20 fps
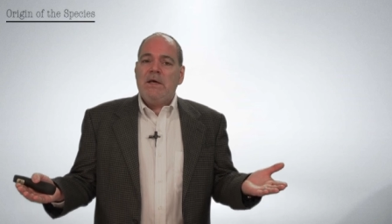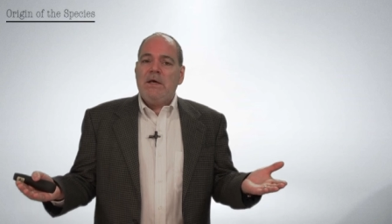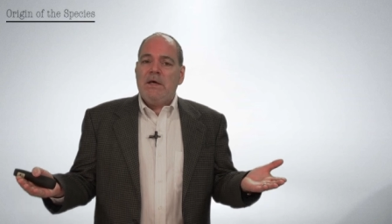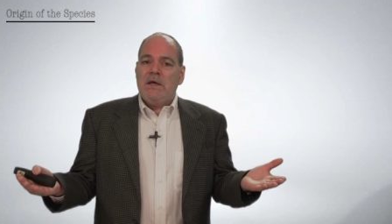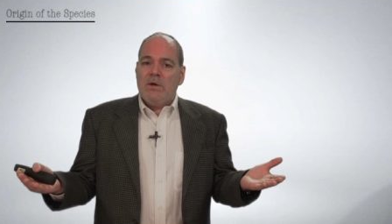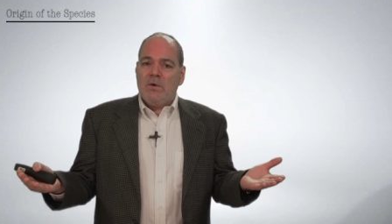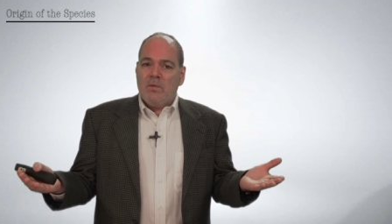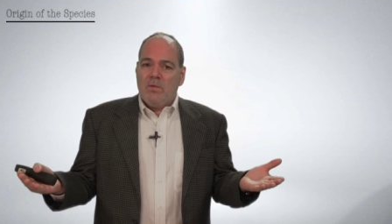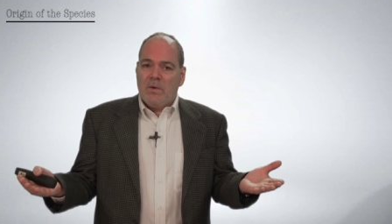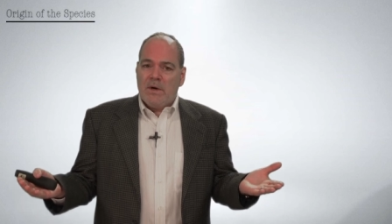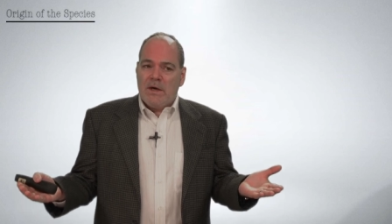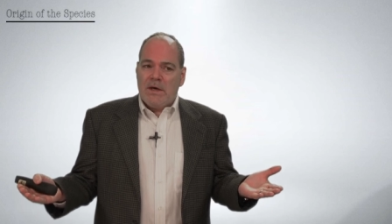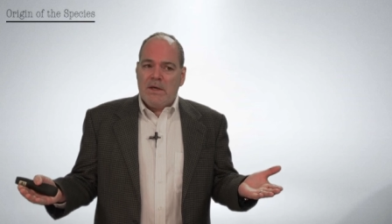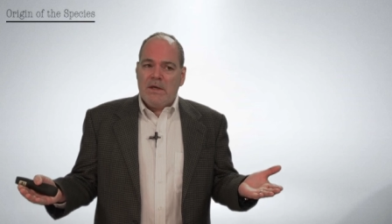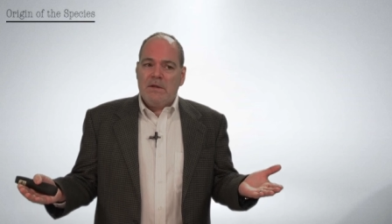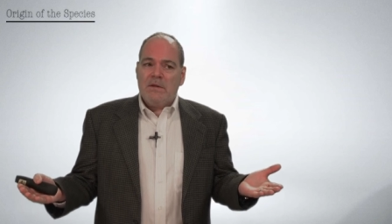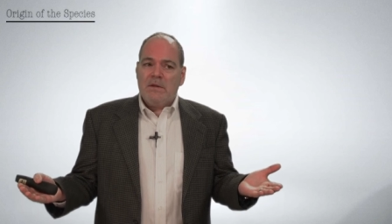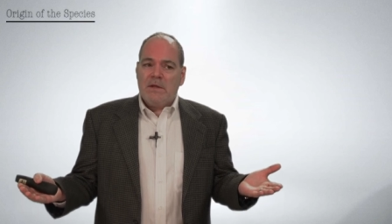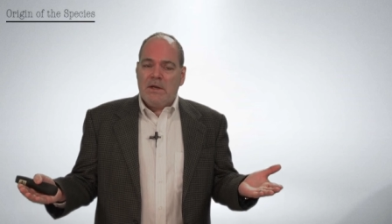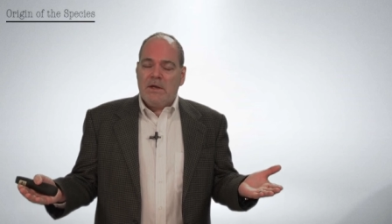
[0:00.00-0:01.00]
in a
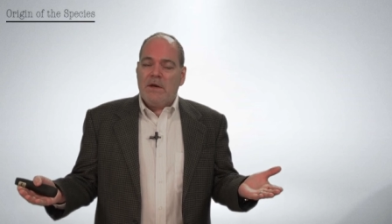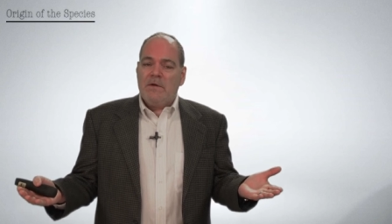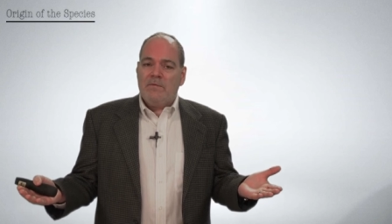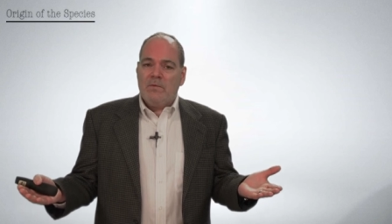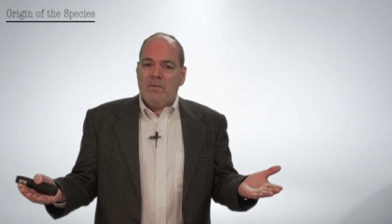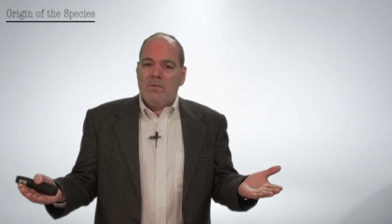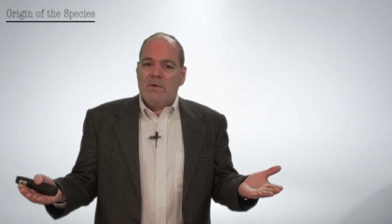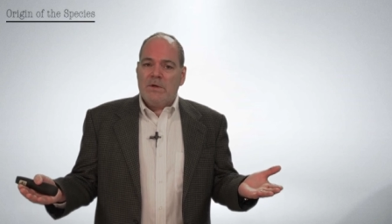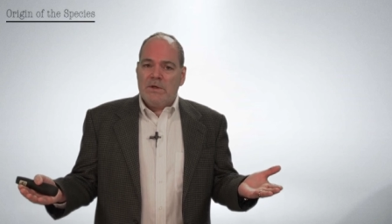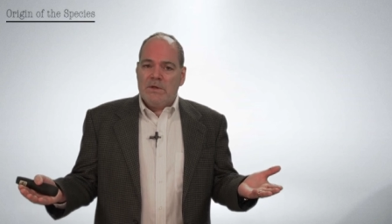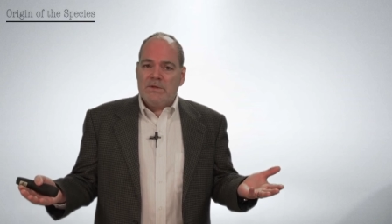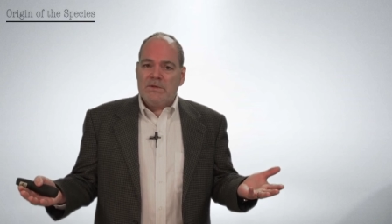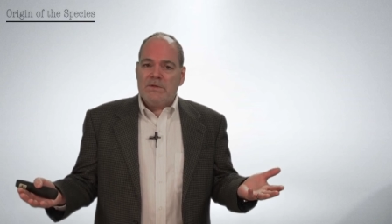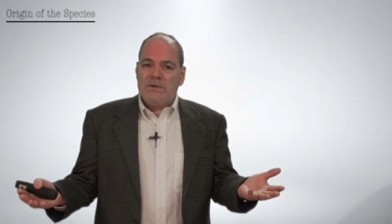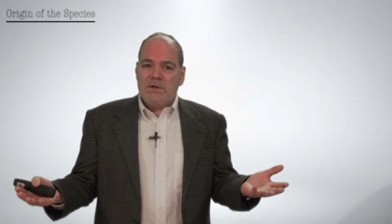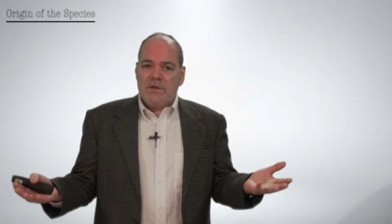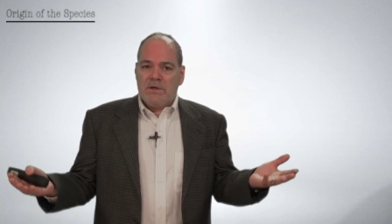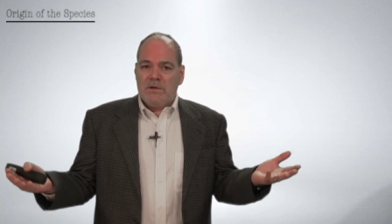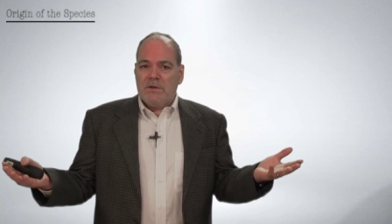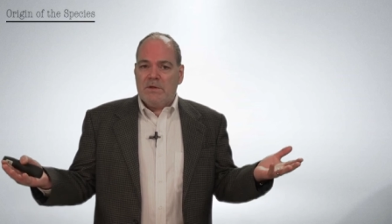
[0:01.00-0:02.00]
way that everyone could
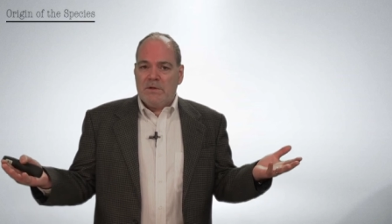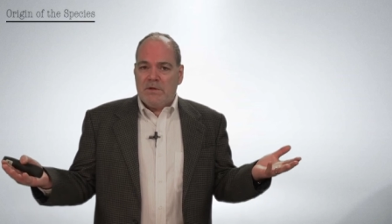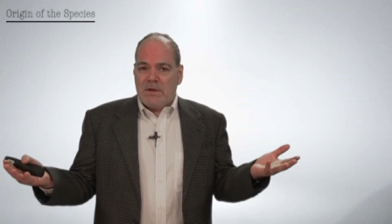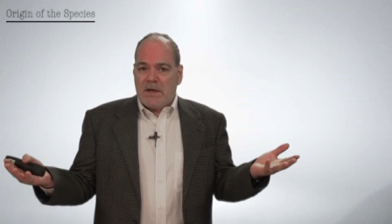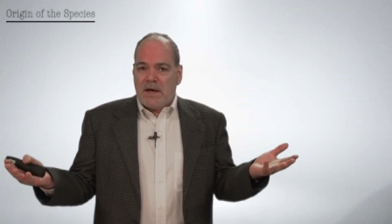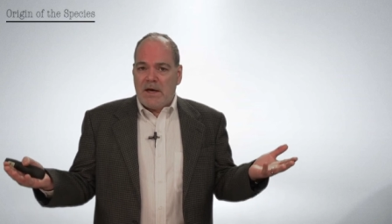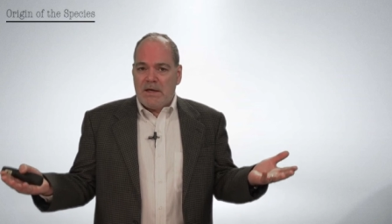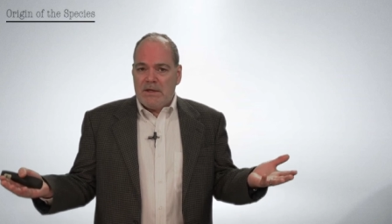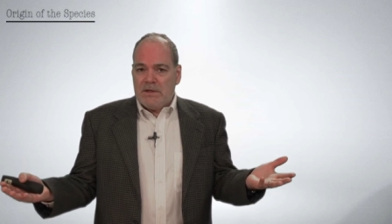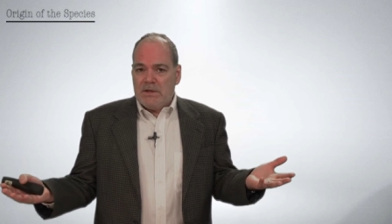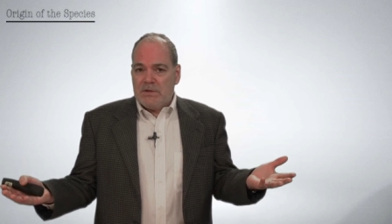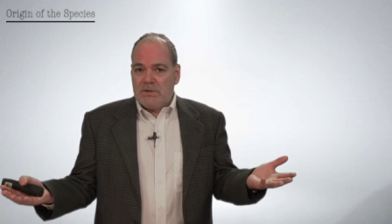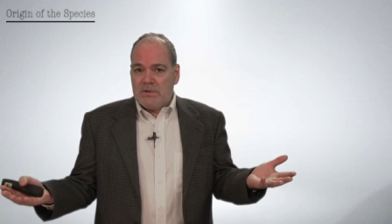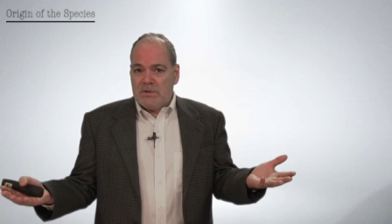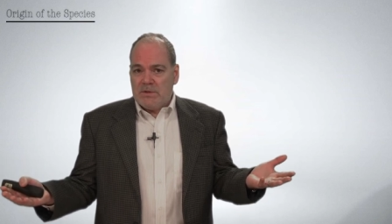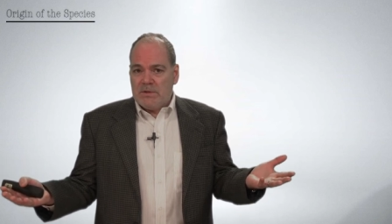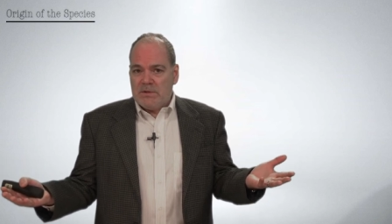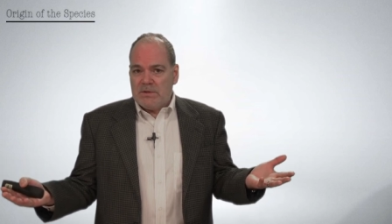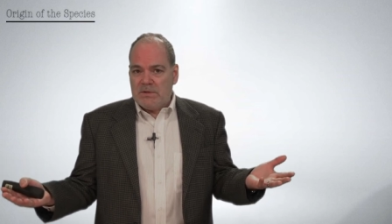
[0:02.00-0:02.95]
see that the ideas are the